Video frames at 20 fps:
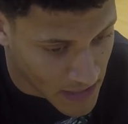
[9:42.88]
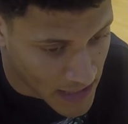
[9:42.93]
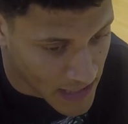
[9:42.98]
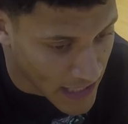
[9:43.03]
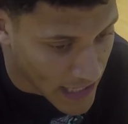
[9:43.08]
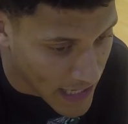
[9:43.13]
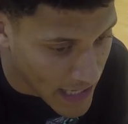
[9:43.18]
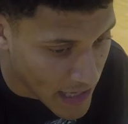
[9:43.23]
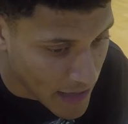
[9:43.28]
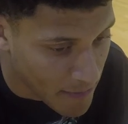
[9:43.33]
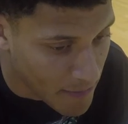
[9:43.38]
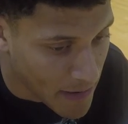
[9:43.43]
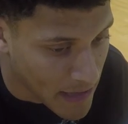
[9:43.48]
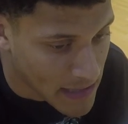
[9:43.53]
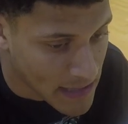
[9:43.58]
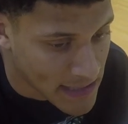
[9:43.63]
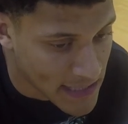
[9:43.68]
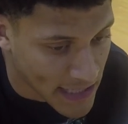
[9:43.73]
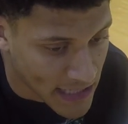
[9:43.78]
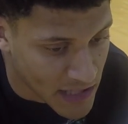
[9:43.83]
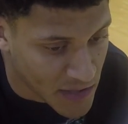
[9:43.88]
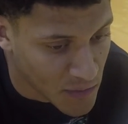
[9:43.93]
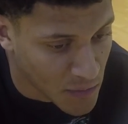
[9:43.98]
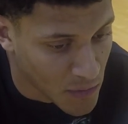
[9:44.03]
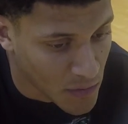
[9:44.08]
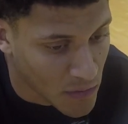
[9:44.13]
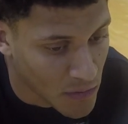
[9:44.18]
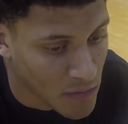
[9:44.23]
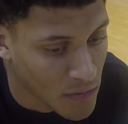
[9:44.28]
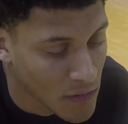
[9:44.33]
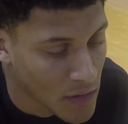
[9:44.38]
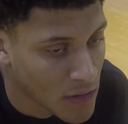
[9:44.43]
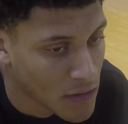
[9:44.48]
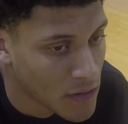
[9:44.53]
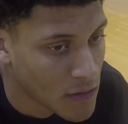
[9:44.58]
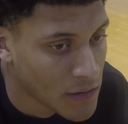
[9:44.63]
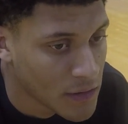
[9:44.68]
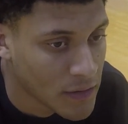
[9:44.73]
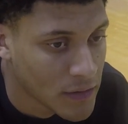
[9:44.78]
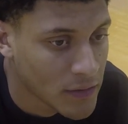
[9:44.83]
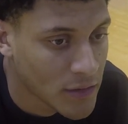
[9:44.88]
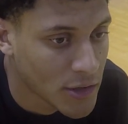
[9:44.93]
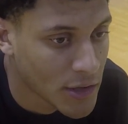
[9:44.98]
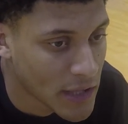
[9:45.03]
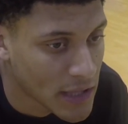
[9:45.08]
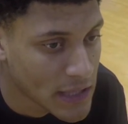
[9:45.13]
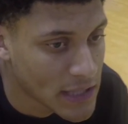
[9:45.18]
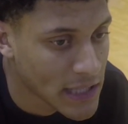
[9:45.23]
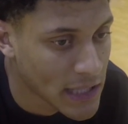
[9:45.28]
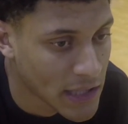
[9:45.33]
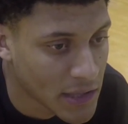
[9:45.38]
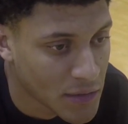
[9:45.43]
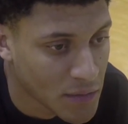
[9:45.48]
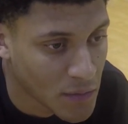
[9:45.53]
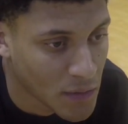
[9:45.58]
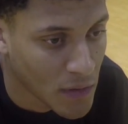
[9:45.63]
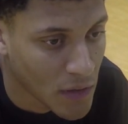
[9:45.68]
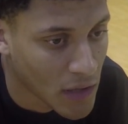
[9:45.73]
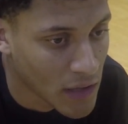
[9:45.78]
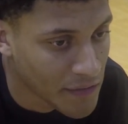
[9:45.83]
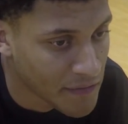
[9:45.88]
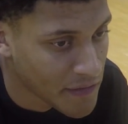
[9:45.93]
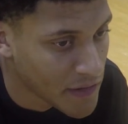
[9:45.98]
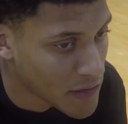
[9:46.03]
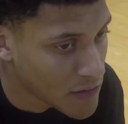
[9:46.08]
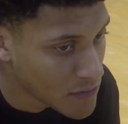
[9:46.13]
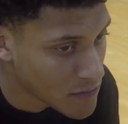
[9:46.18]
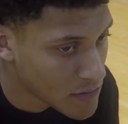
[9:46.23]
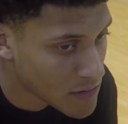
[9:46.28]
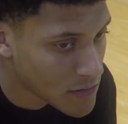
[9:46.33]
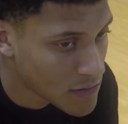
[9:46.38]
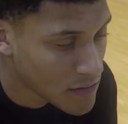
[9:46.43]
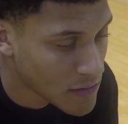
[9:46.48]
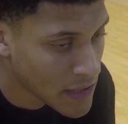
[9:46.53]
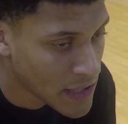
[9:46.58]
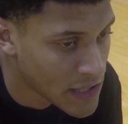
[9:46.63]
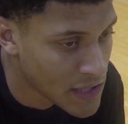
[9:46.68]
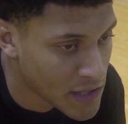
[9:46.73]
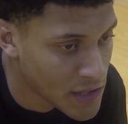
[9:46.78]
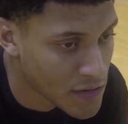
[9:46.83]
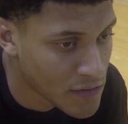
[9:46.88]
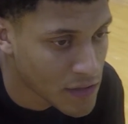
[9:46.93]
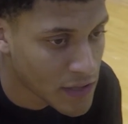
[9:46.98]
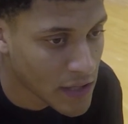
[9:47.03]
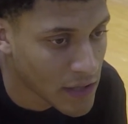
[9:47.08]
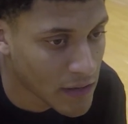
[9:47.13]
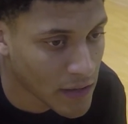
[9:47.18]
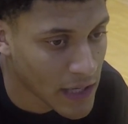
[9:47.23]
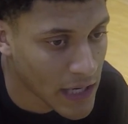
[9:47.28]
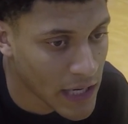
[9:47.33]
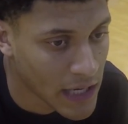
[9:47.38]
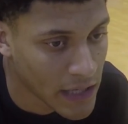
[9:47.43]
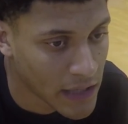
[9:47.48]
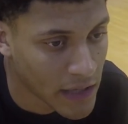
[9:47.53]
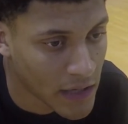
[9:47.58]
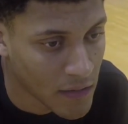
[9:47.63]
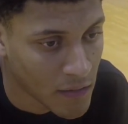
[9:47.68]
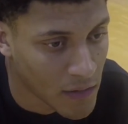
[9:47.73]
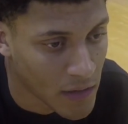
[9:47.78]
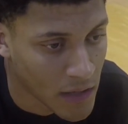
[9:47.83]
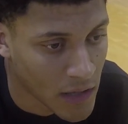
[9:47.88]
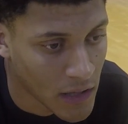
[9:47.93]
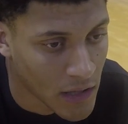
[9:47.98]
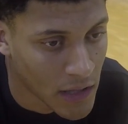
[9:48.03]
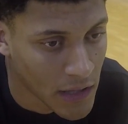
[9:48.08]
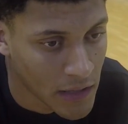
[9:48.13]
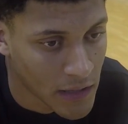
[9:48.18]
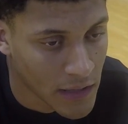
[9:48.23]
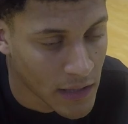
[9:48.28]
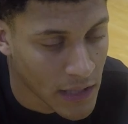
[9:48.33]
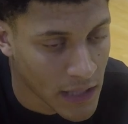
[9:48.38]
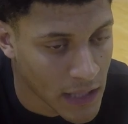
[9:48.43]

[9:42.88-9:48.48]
gay, bisexual, transsexual, all of those issues that are kind of going on,